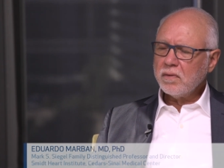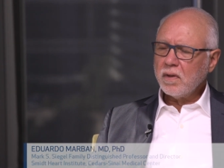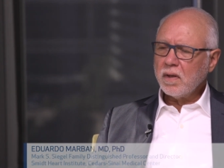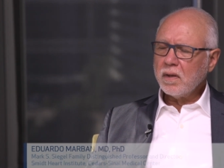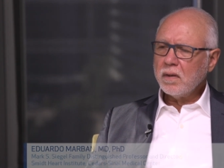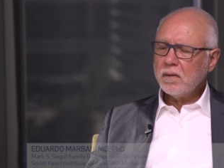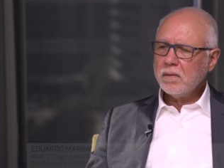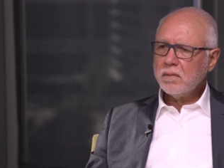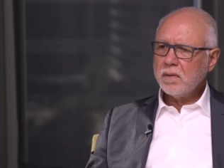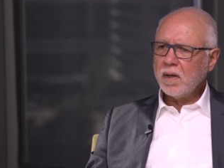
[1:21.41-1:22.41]
uh,
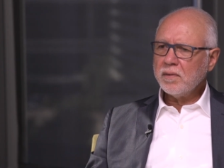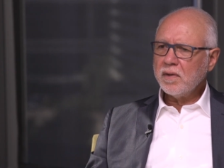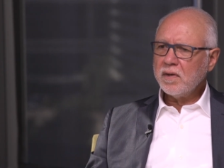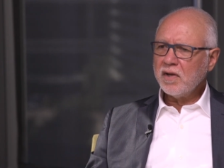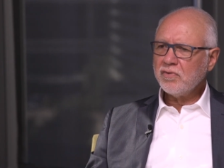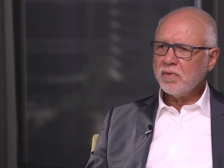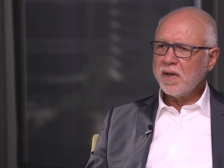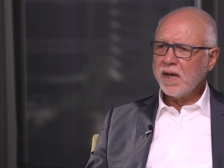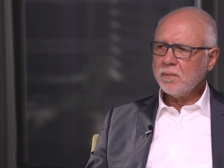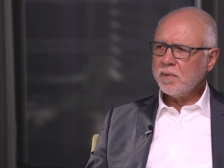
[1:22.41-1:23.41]
now in the National
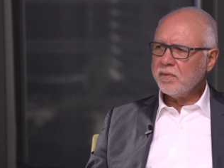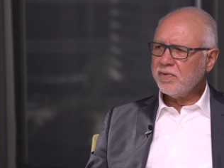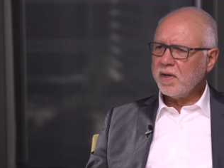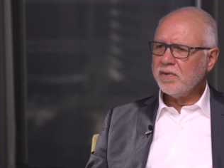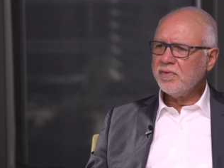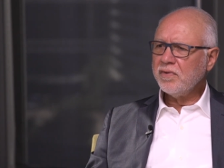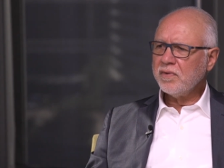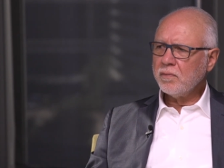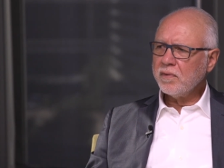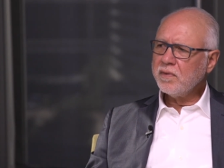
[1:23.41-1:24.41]
Academy of Sciences,
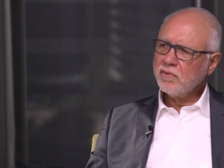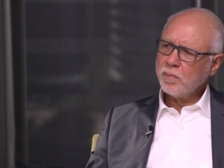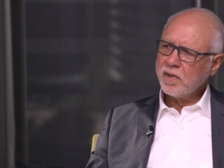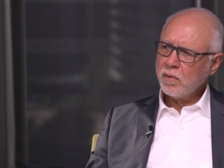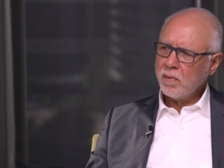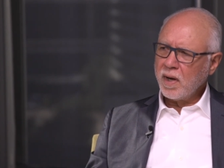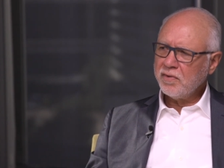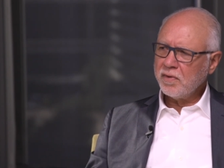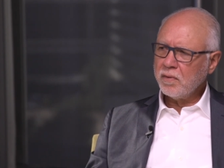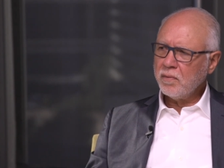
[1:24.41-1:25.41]
and with his brother
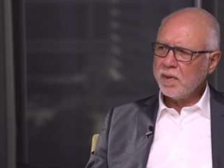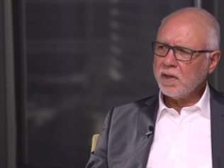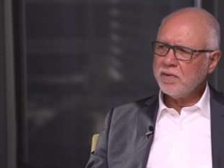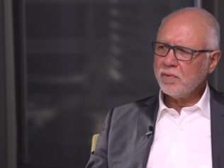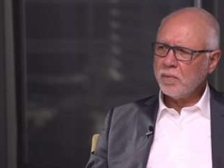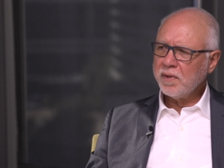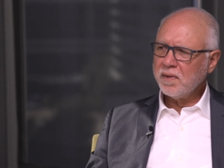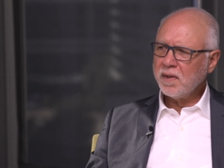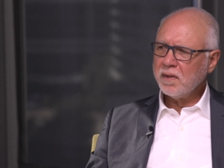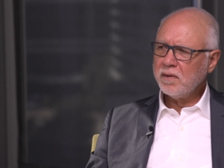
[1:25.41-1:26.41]
Roger, who went on to win
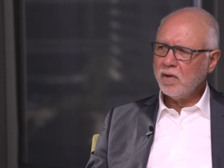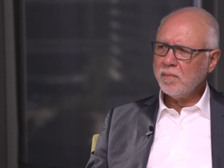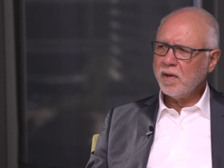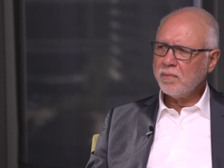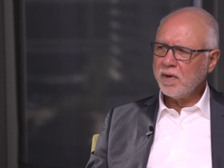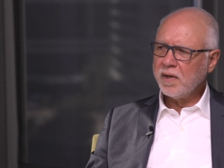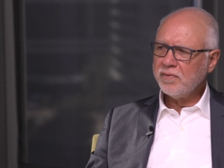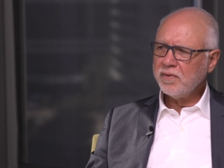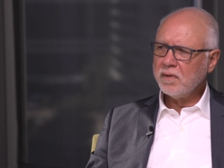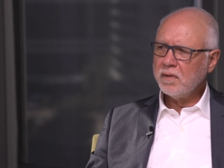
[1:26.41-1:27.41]
the Nobel
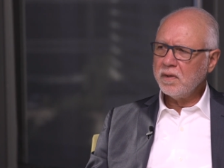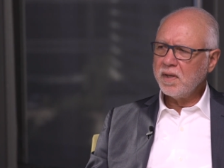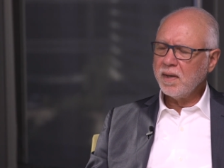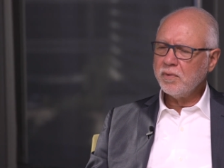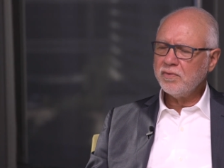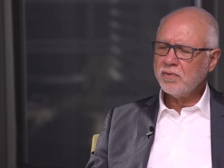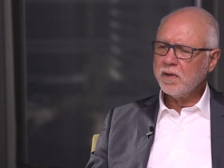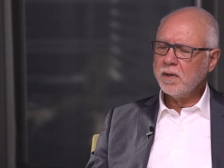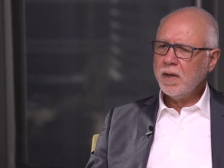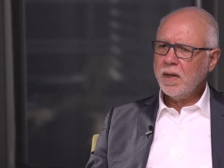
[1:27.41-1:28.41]
Prize in, in Chemistry.
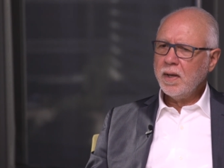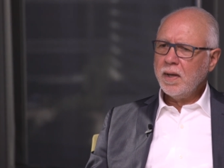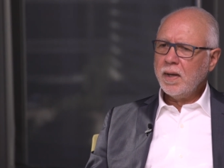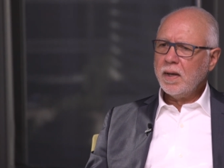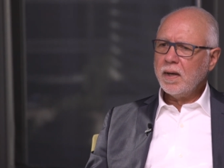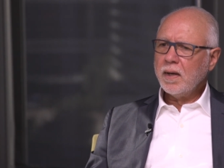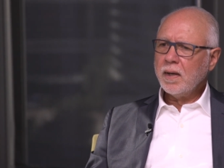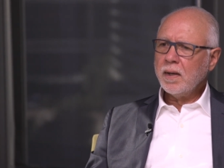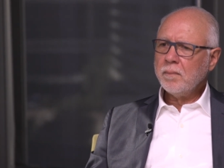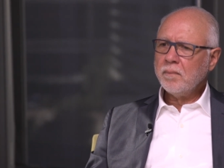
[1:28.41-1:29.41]
Mm
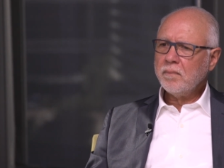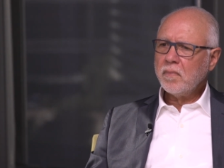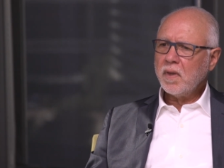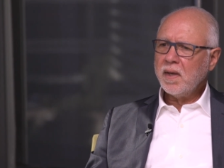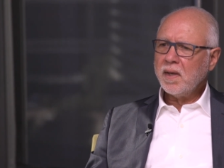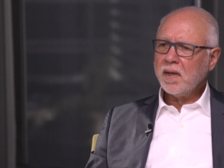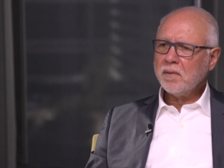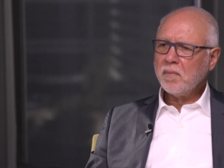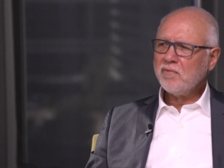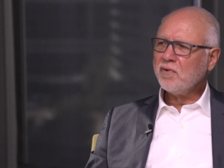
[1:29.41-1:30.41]
-hmm. um,
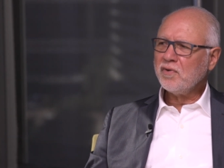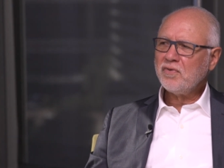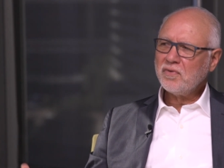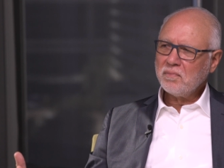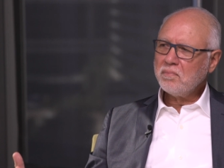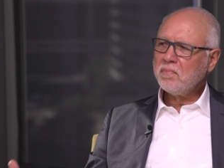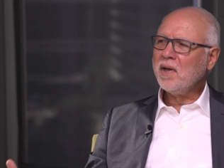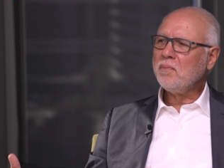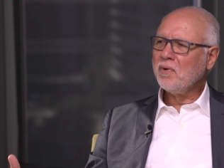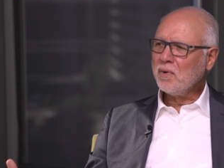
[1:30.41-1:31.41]
and my first
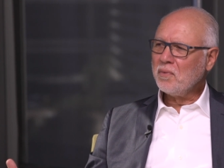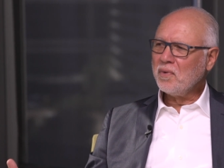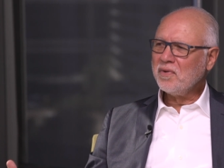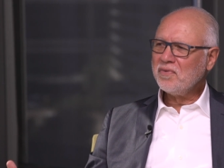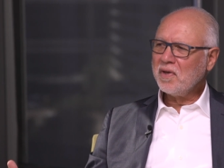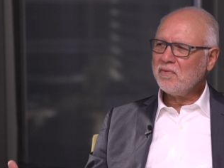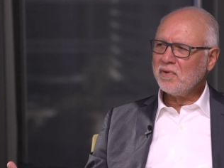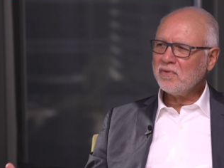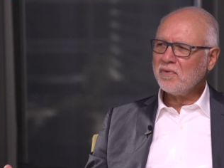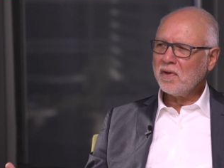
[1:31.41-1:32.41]
paper was a
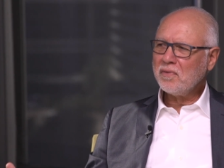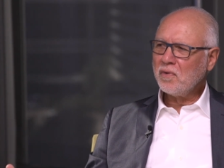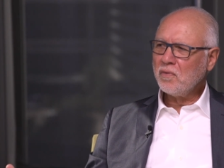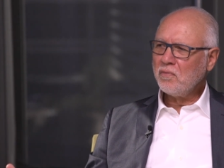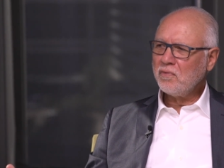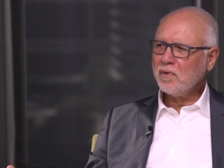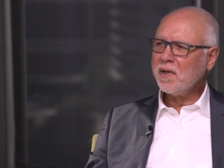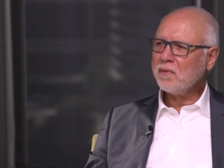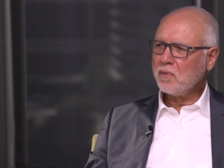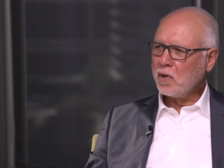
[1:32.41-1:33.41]
first author
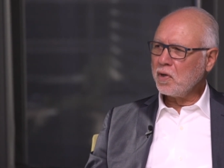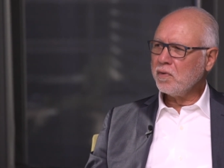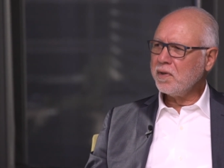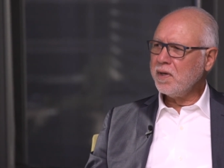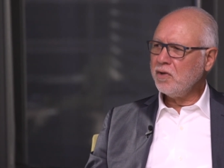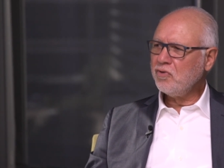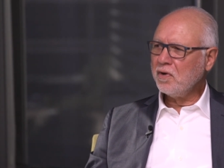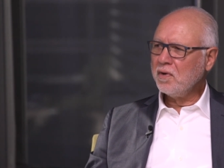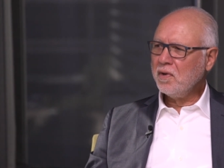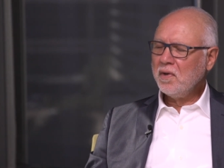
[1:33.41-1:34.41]
full-length article in
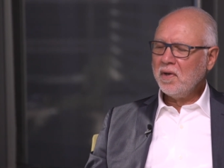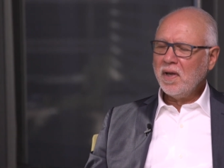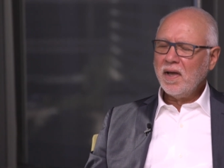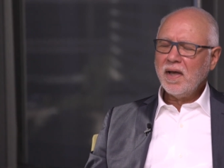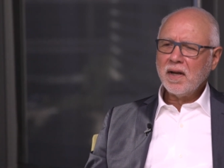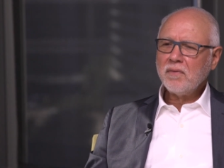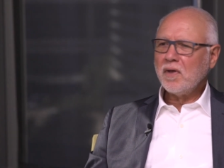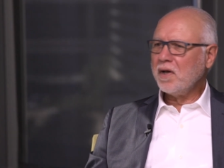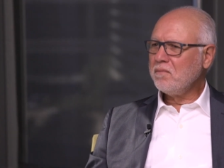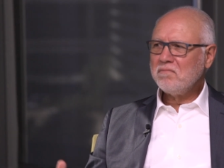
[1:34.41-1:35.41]
Nature, and I
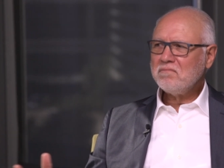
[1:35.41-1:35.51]
thought,